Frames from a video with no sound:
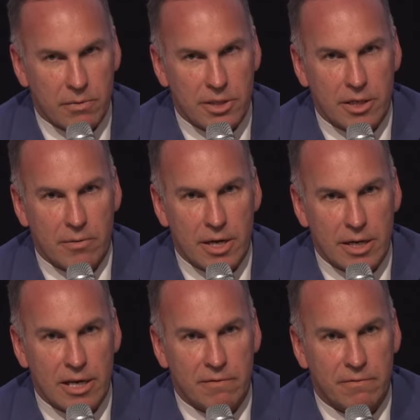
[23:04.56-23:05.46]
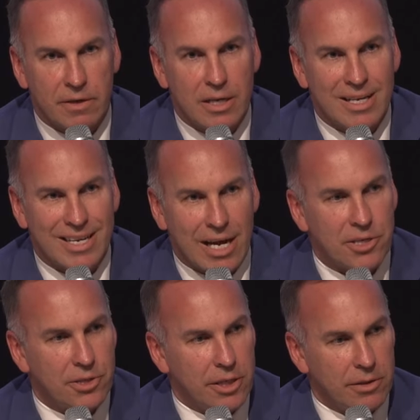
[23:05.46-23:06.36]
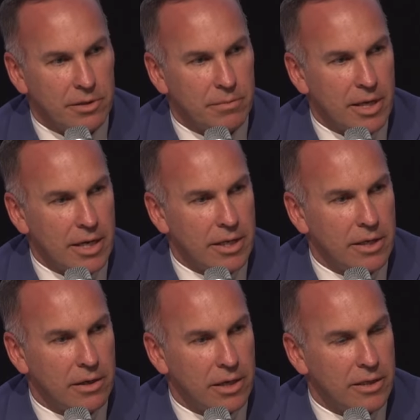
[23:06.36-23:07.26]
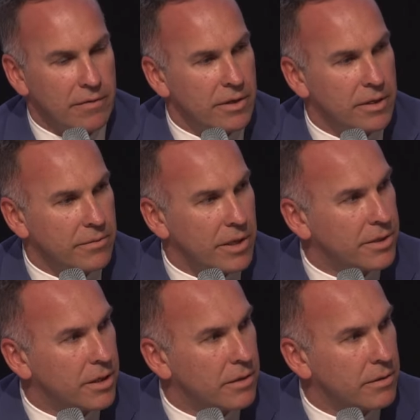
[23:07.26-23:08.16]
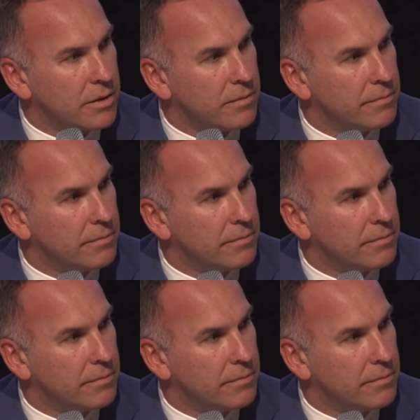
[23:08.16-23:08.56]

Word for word: we're generating enough cash yield to pay higher dividends to our shareholders.